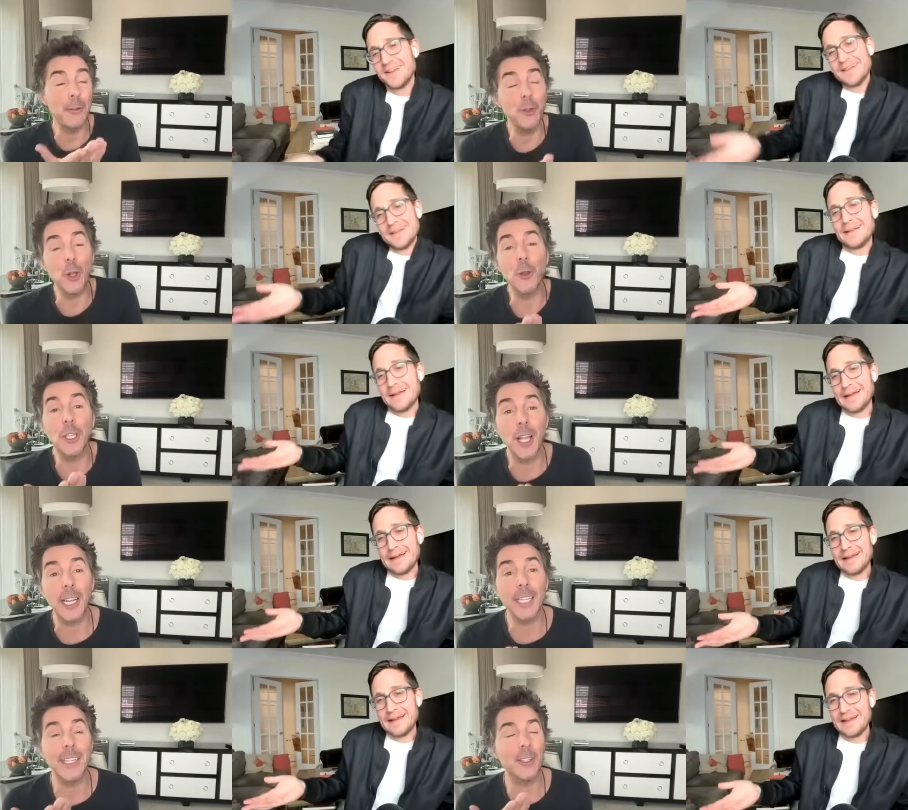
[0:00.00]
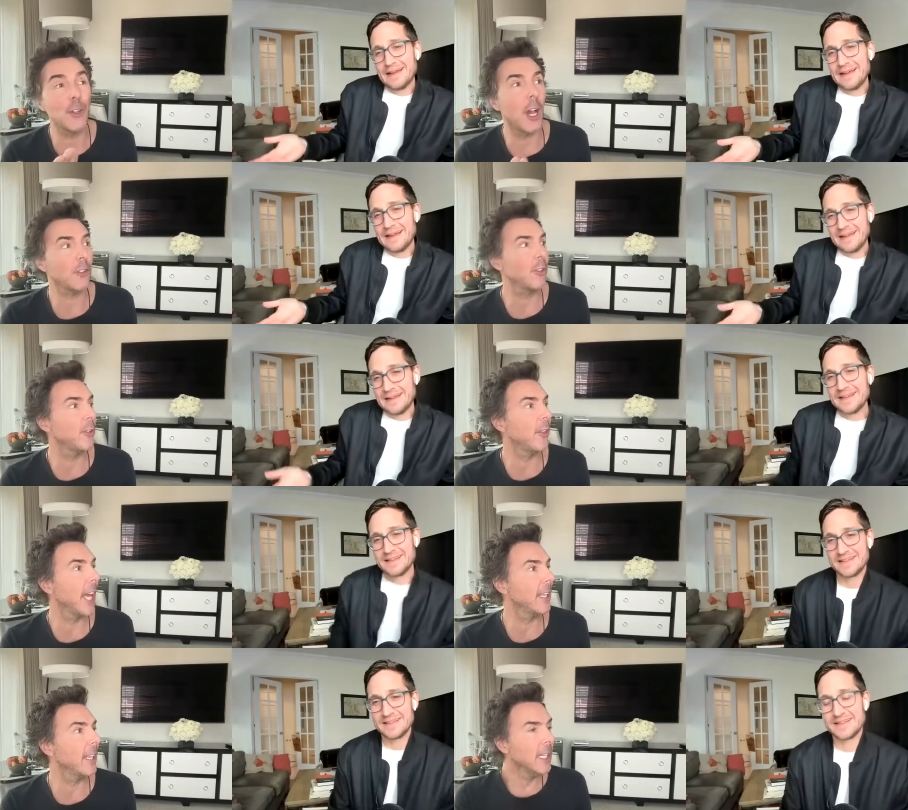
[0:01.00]
Speaker 1: and you know the lucky thing josh is
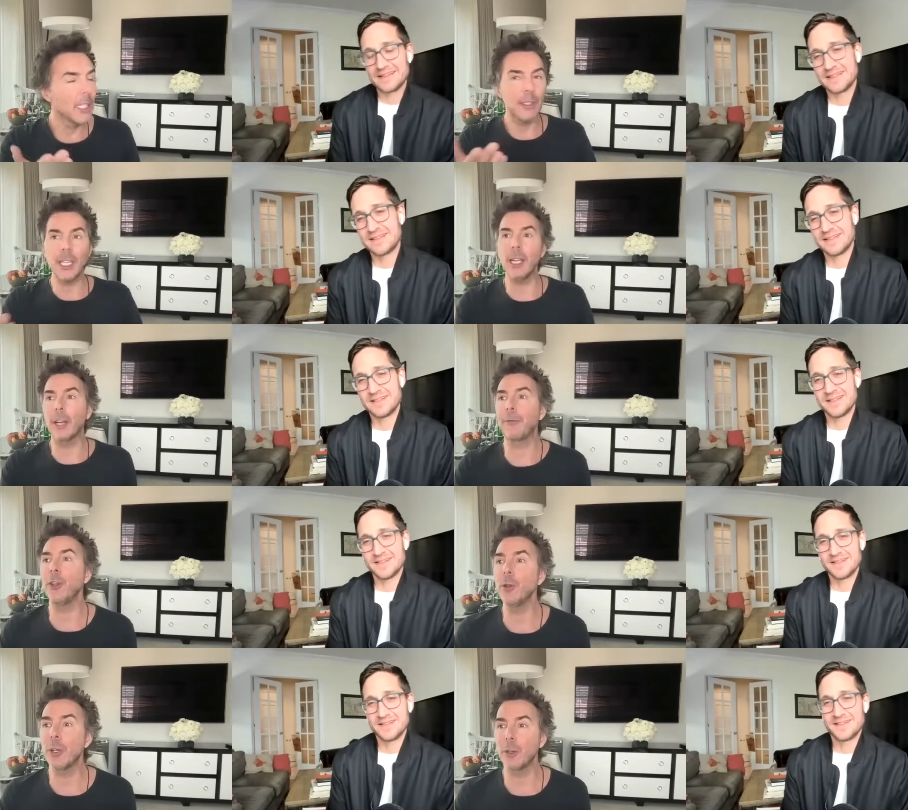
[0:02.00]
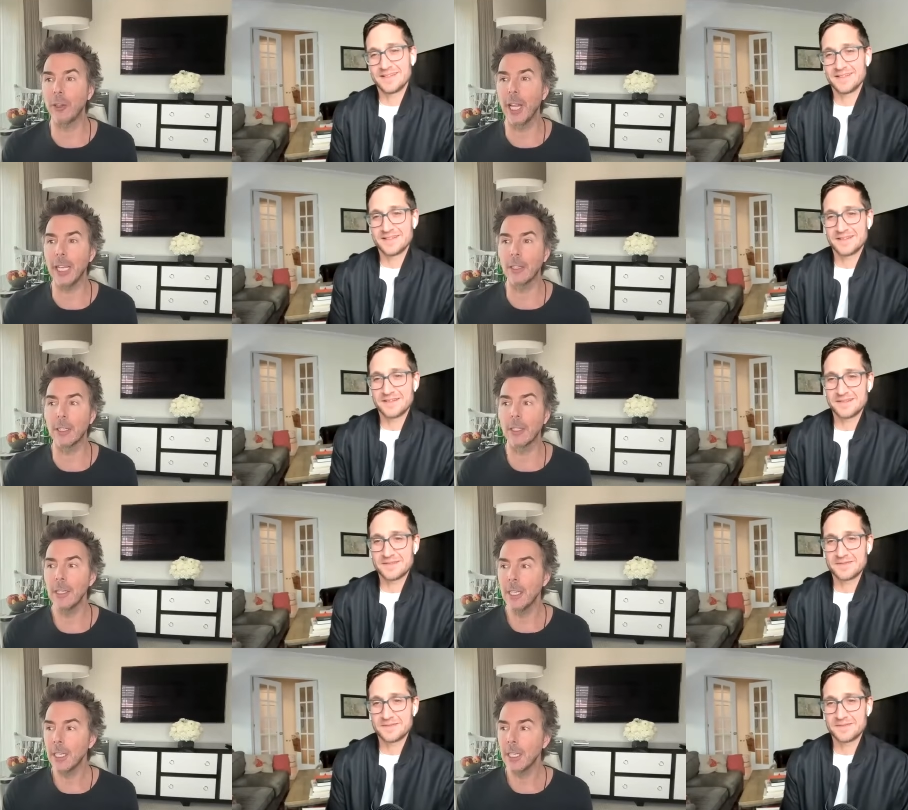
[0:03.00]
then a few years later